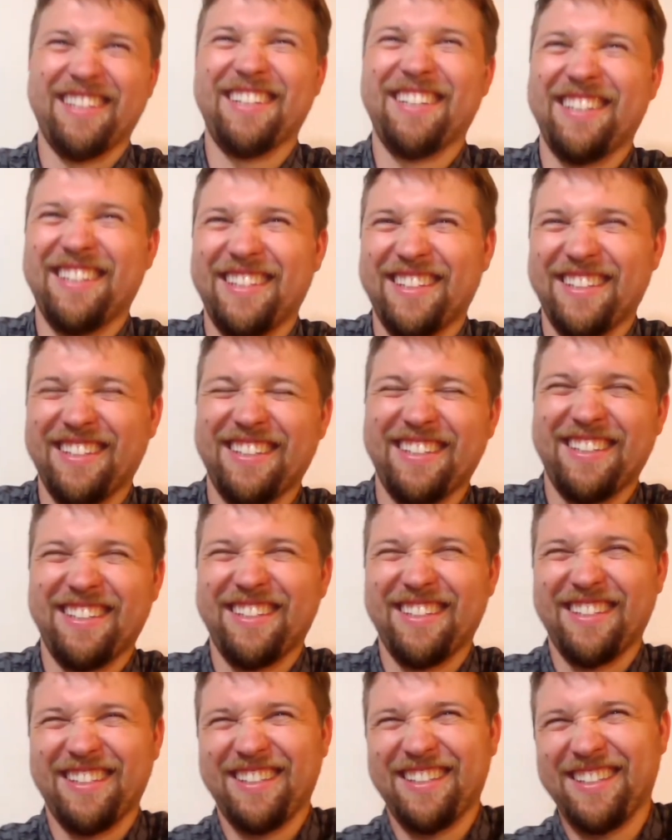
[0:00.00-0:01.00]

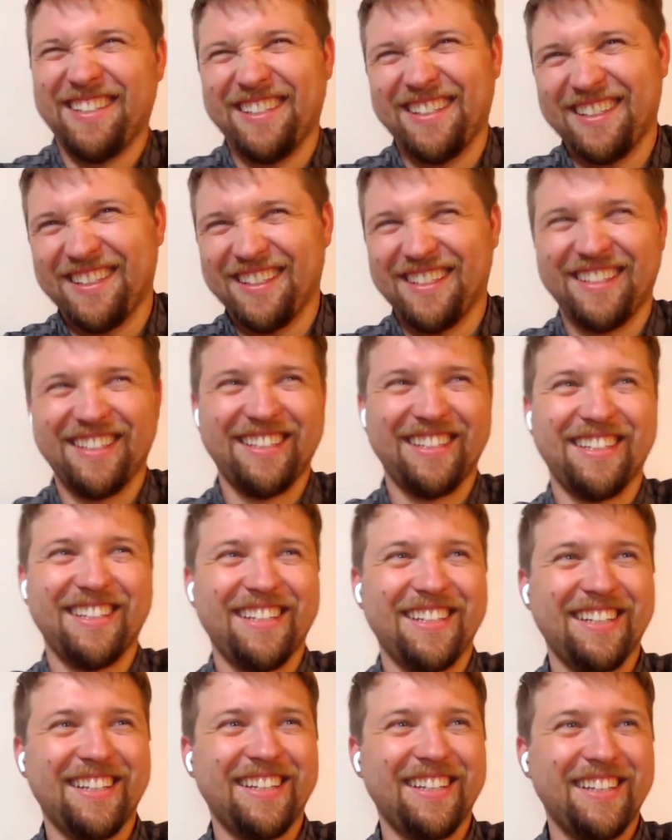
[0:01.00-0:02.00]

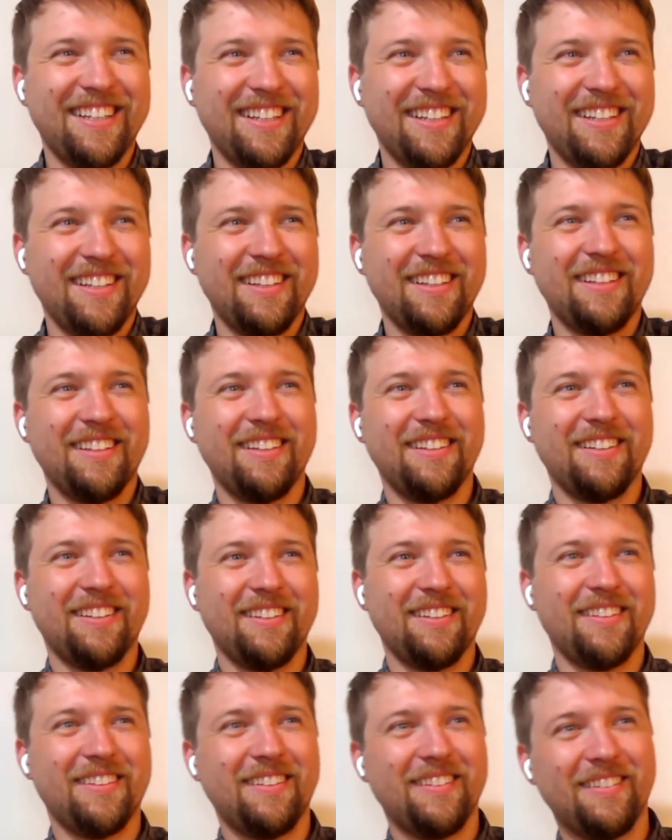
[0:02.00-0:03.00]

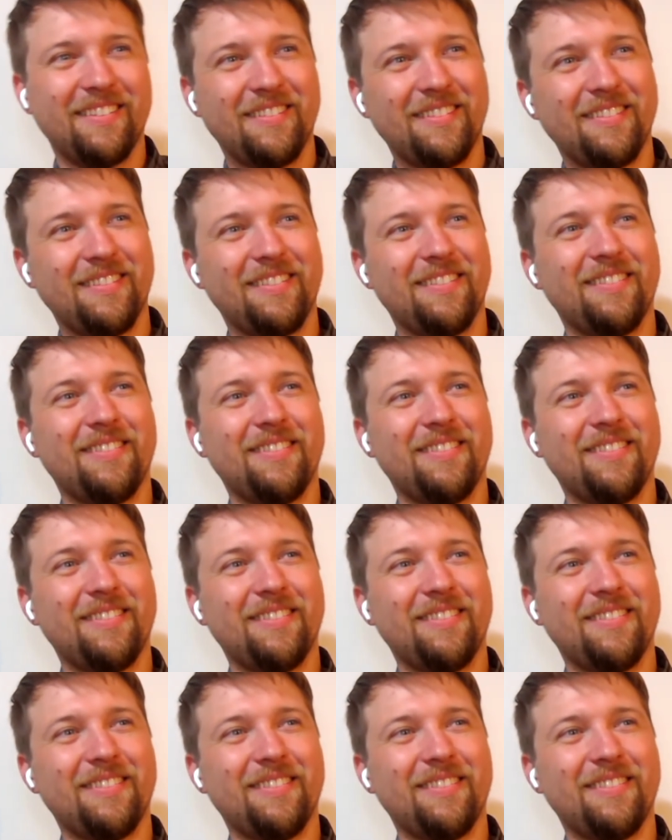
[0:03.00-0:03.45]
(not speaking)